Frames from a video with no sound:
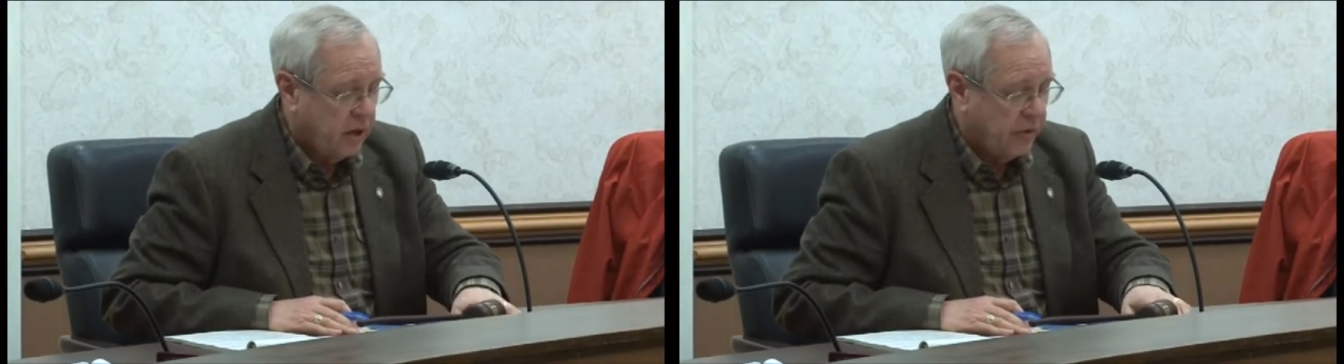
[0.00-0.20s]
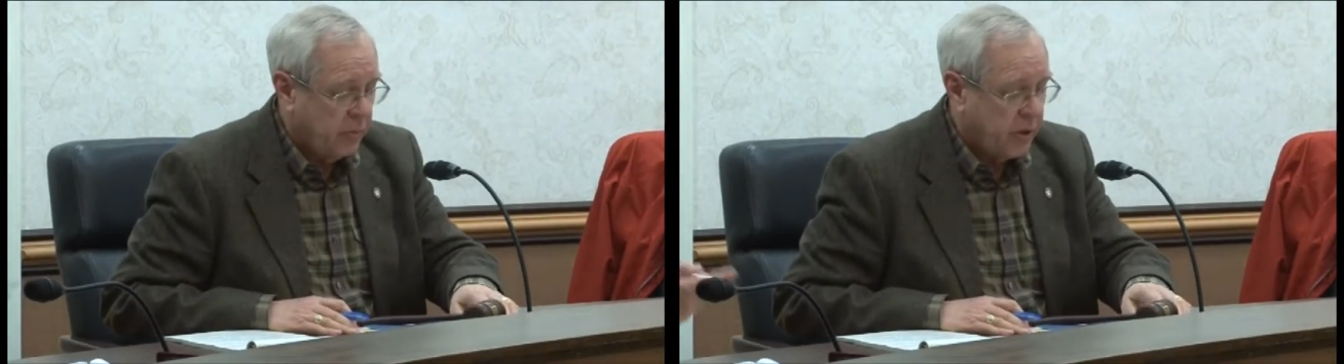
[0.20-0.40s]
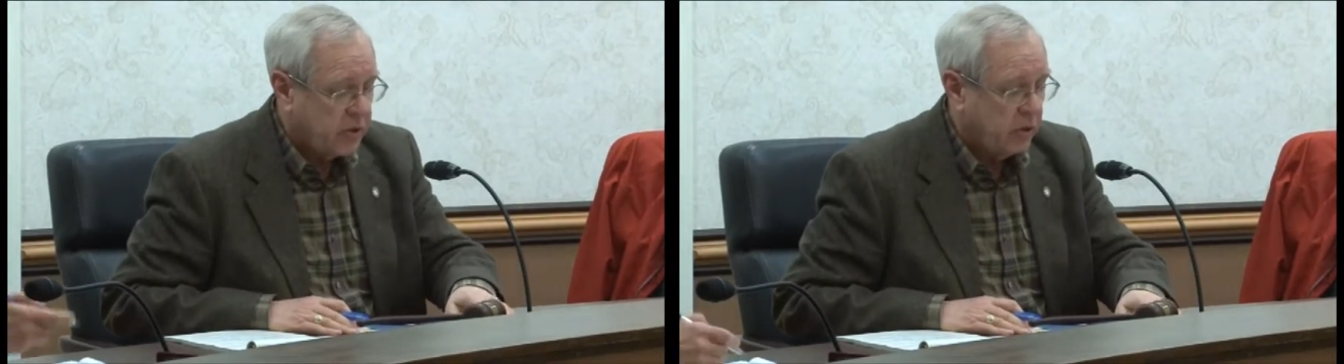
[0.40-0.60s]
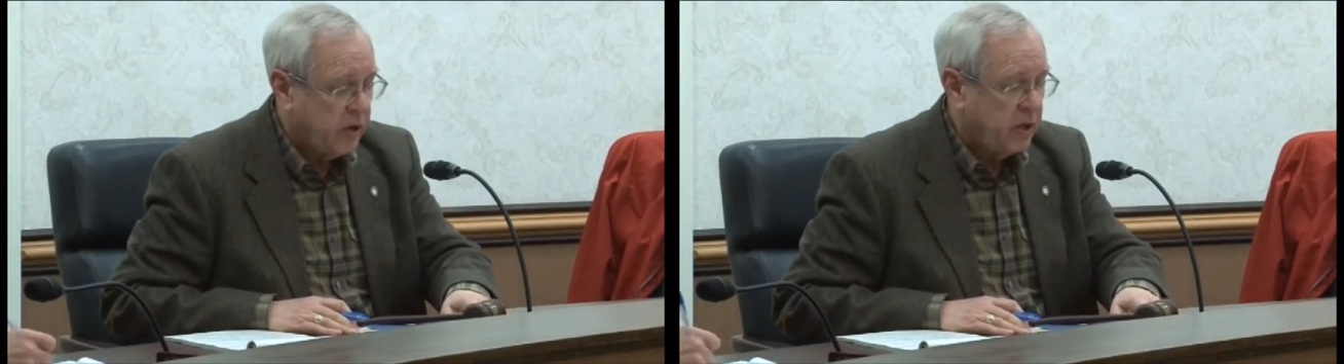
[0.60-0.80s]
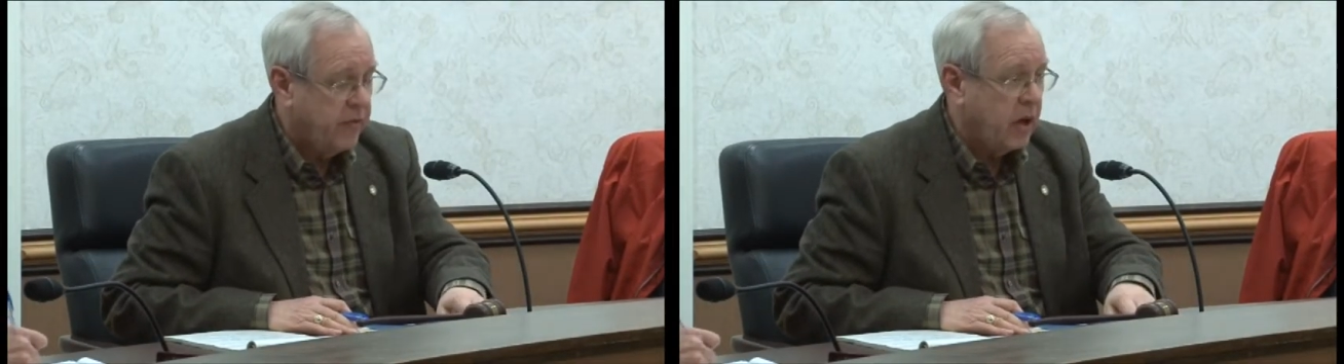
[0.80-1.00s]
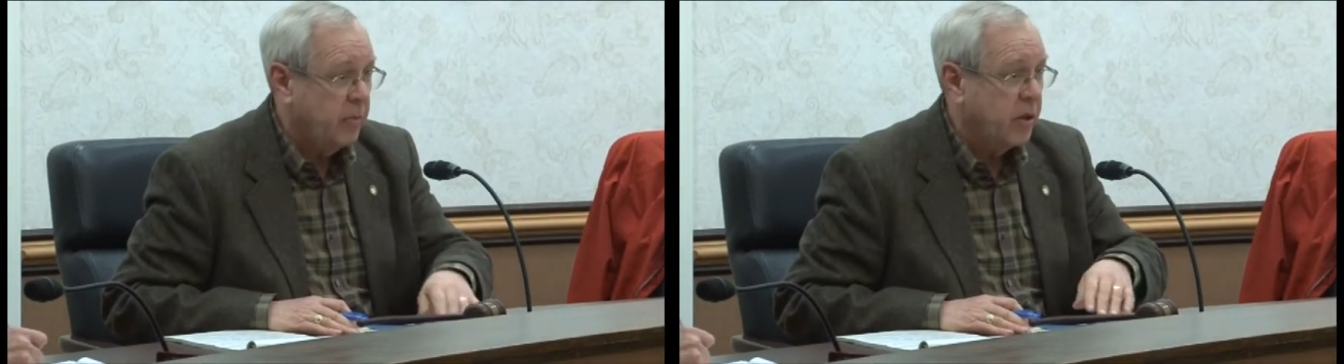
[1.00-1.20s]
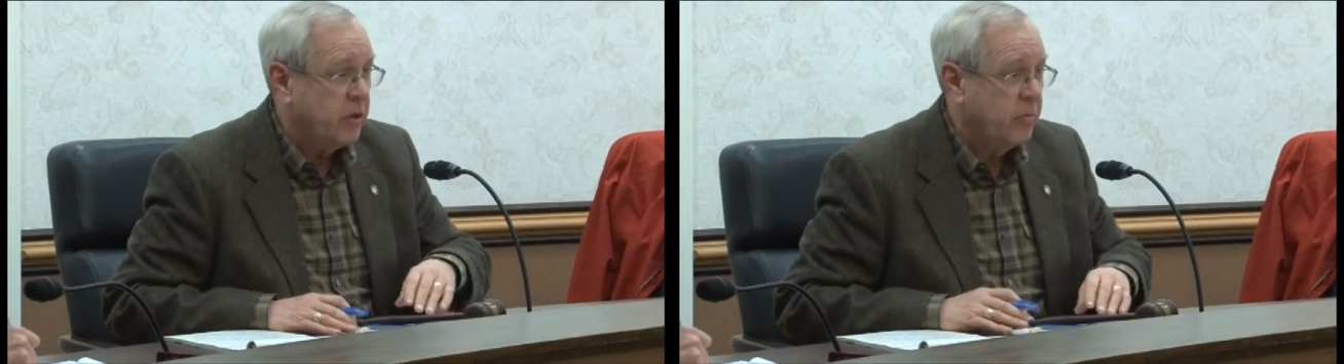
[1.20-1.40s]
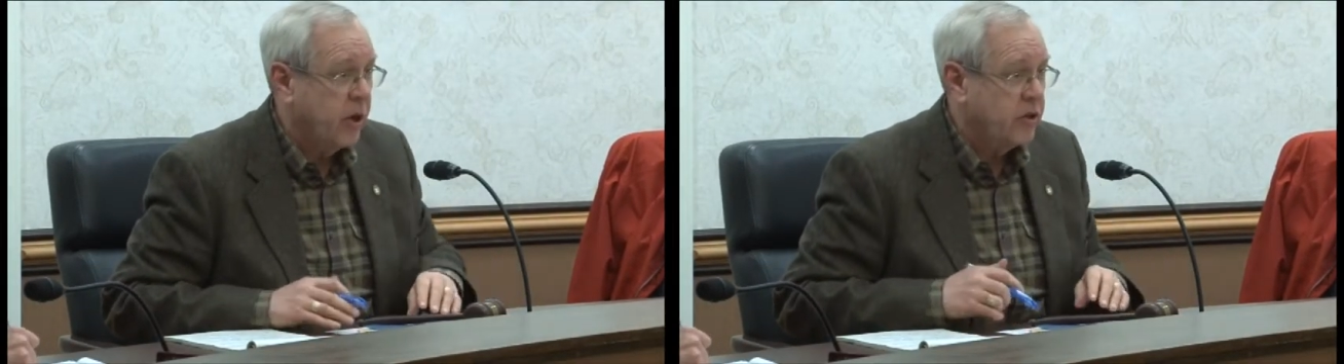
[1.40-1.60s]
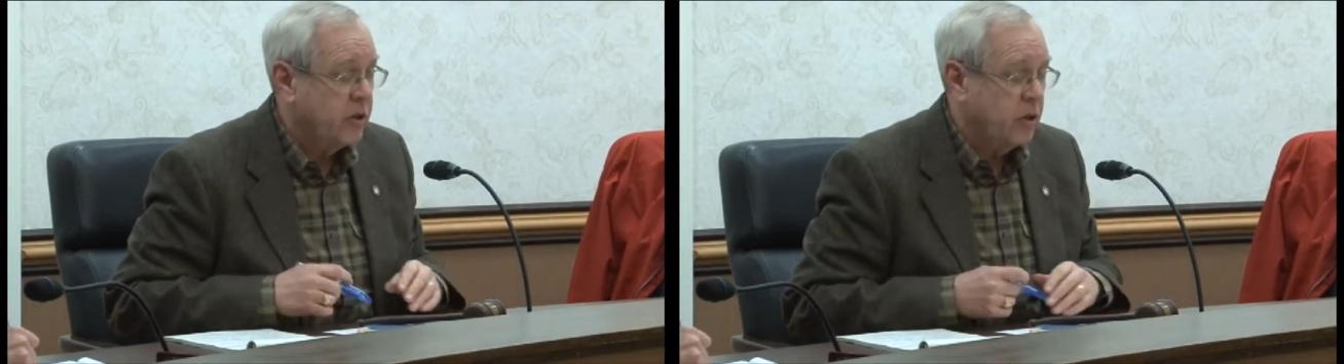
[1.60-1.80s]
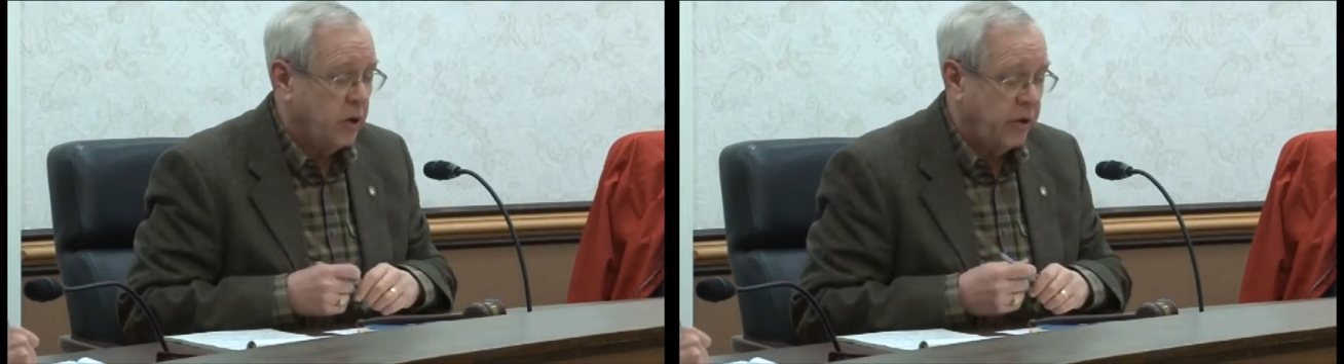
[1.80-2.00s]
of the Munster Redevelopment
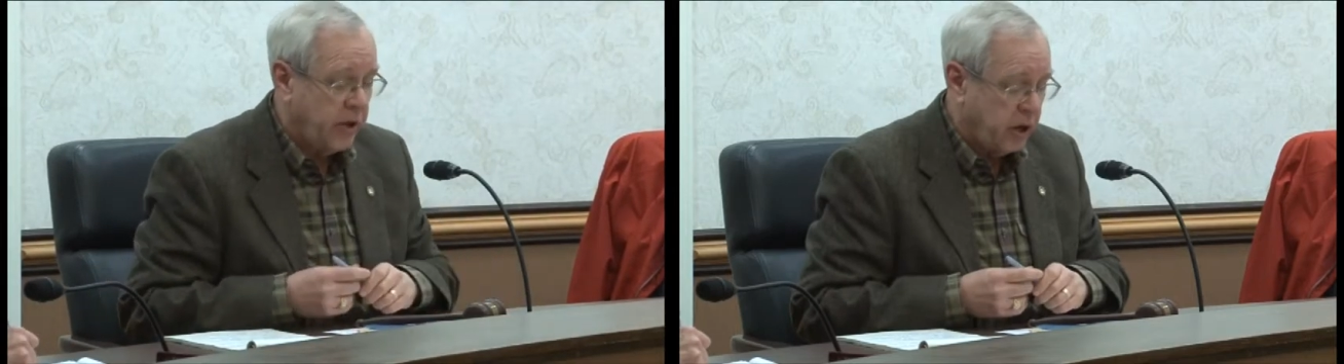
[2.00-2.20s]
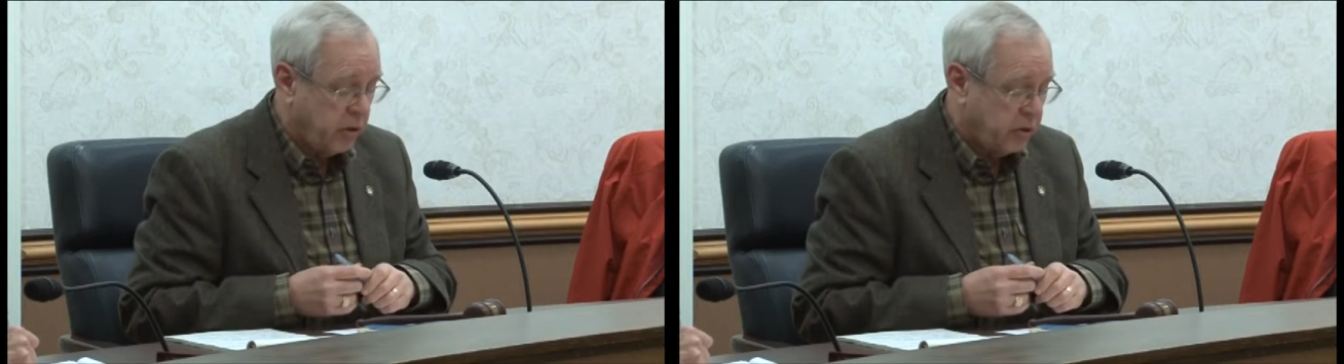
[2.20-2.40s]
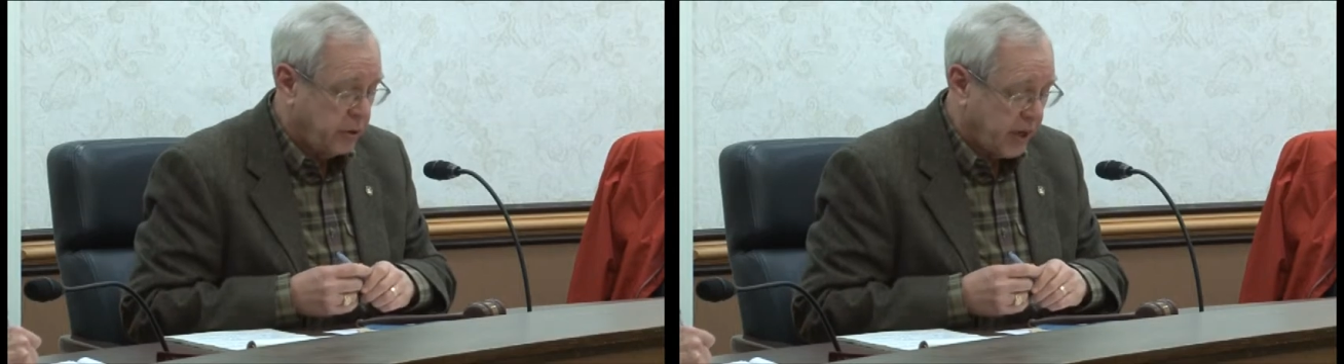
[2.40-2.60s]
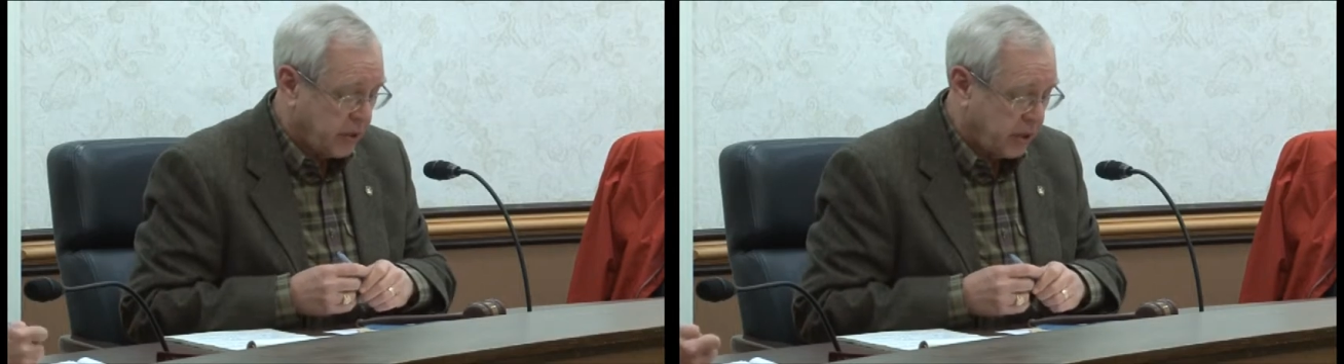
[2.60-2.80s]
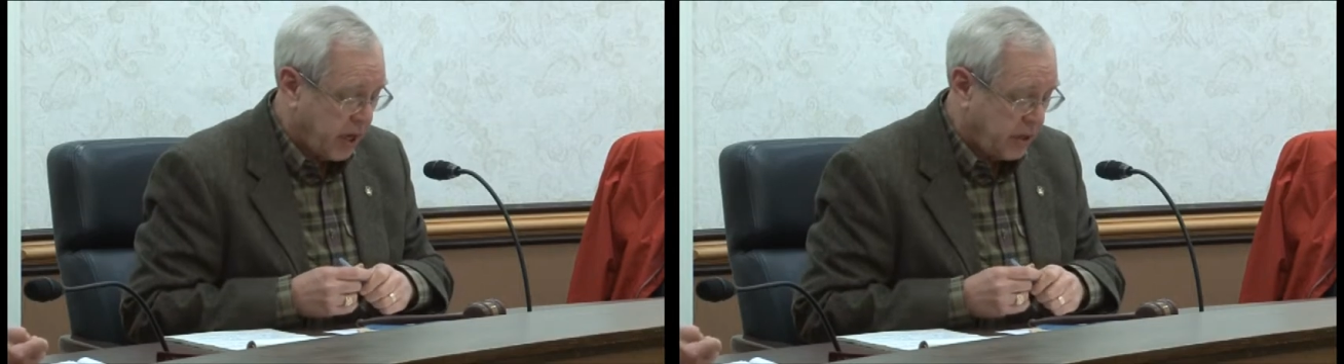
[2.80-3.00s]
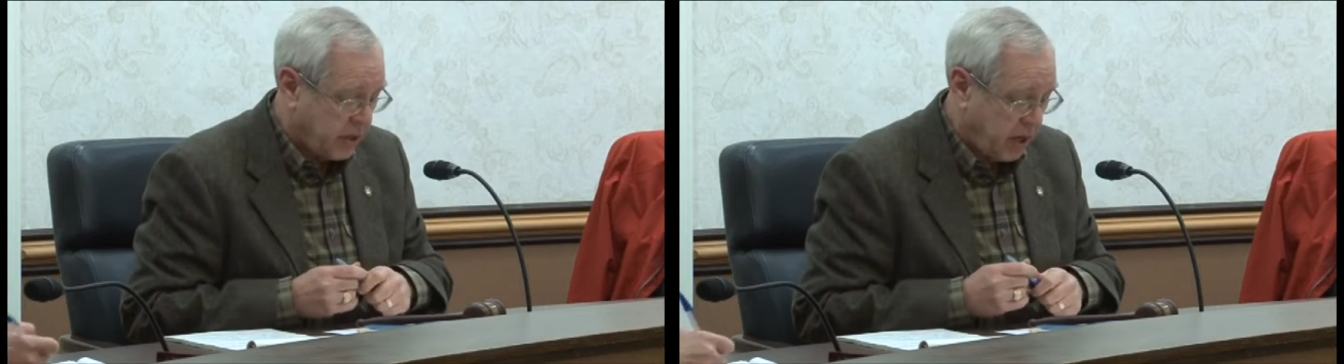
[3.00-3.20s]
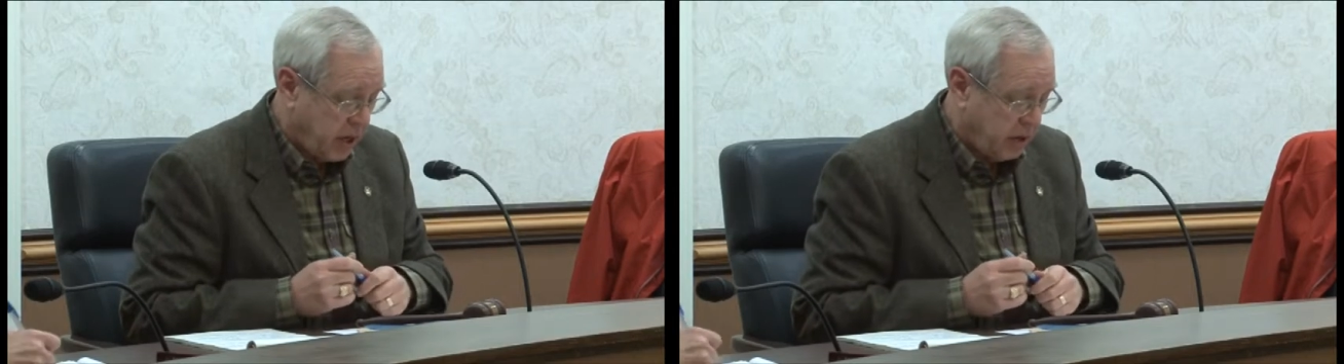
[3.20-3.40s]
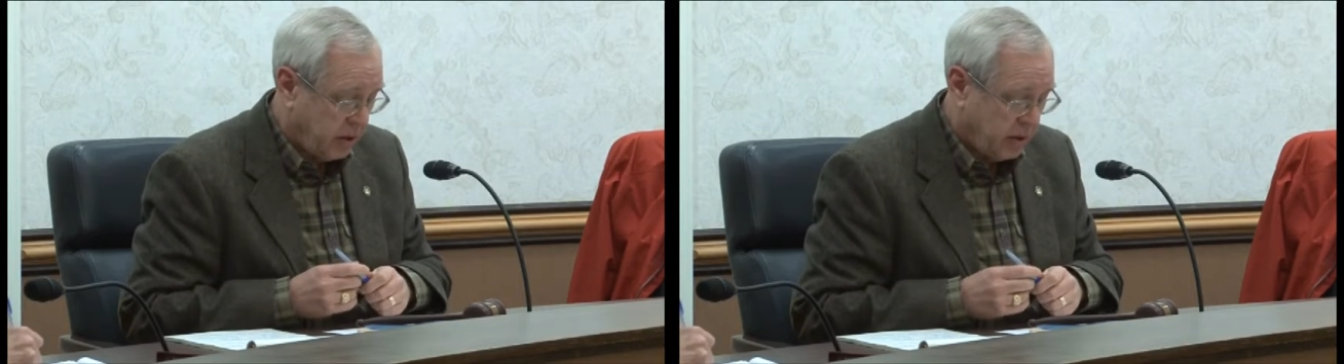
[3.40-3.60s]
Commission during the year 2018.